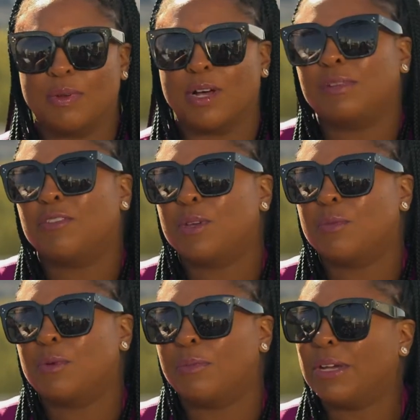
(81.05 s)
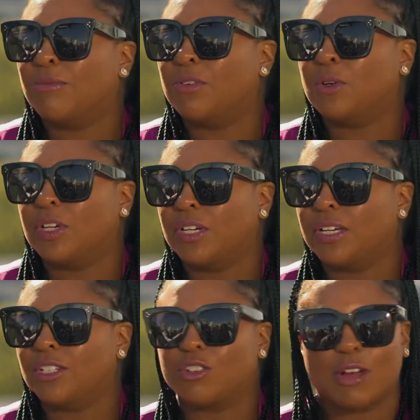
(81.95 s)
uplift people, make them feel
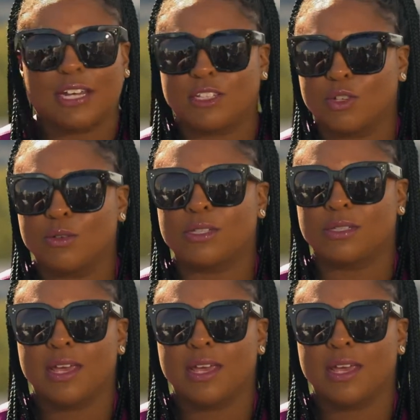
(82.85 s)
good, cracking jokes.